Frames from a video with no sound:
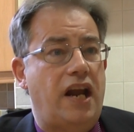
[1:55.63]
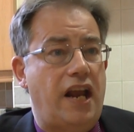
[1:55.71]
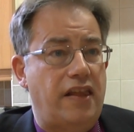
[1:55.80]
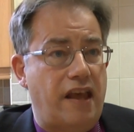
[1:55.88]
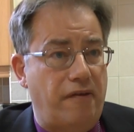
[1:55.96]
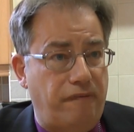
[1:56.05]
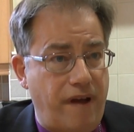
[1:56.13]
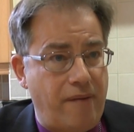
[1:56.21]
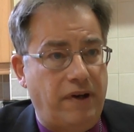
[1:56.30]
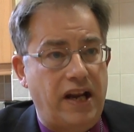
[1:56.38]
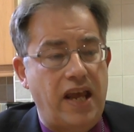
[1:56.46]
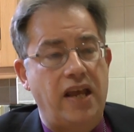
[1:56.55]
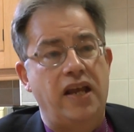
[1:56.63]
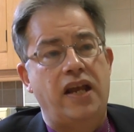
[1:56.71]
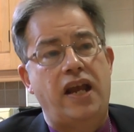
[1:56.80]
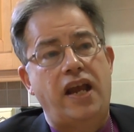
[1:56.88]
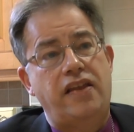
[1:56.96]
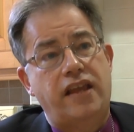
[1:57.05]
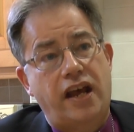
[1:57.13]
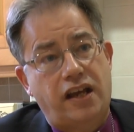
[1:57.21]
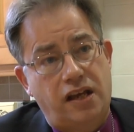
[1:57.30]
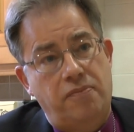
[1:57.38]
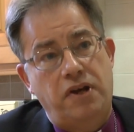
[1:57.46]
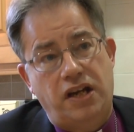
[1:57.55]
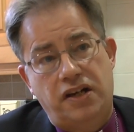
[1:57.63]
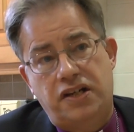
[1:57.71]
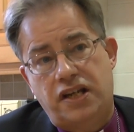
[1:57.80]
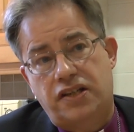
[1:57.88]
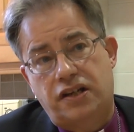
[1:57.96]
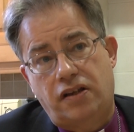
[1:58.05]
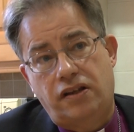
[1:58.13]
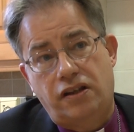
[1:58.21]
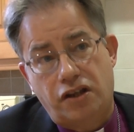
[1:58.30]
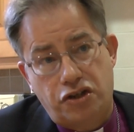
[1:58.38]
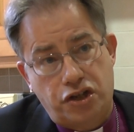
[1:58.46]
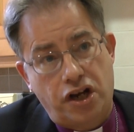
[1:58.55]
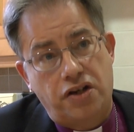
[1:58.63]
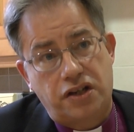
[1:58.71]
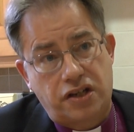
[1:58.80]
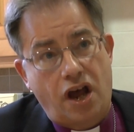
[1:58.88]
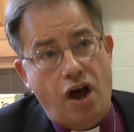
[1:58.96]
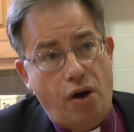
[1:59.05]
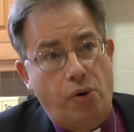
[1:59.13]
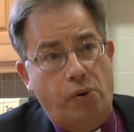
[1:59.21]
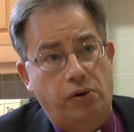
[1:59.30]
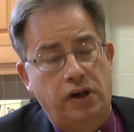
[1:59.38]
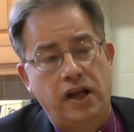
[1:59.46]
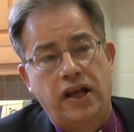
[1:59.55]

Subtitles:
in their family, in their community, so that the Church as a whole